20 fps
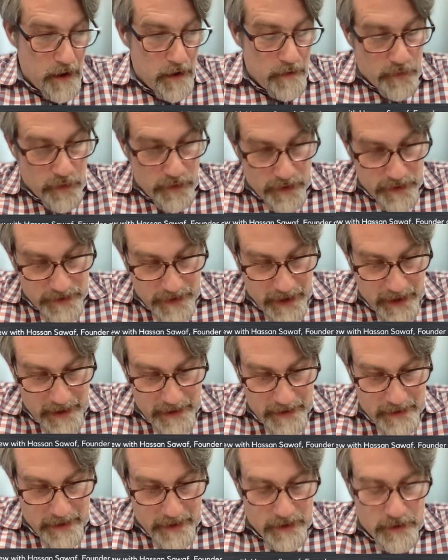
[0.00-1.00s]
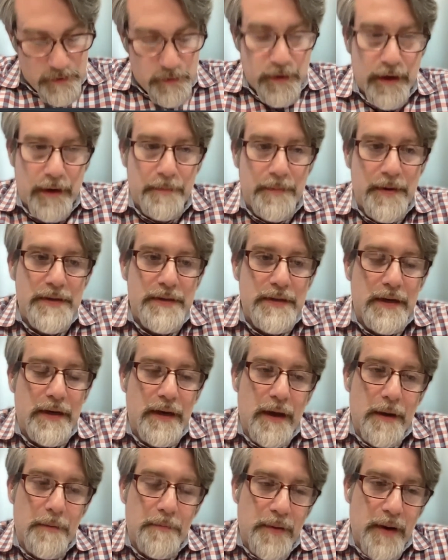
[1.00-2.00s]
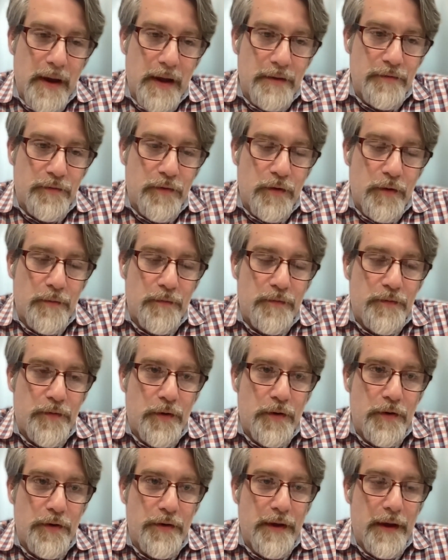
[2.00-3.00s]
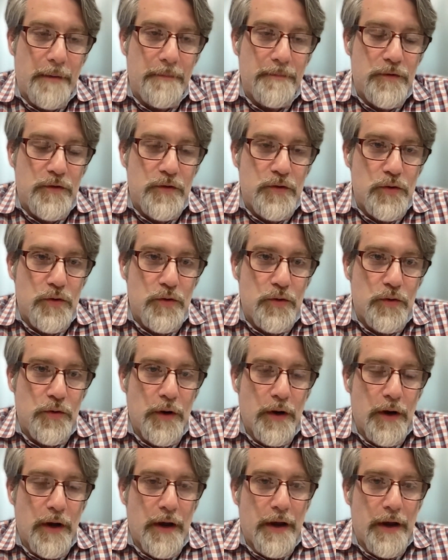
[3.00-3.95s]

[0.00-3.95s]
for the scientists, we are basically a platform for them to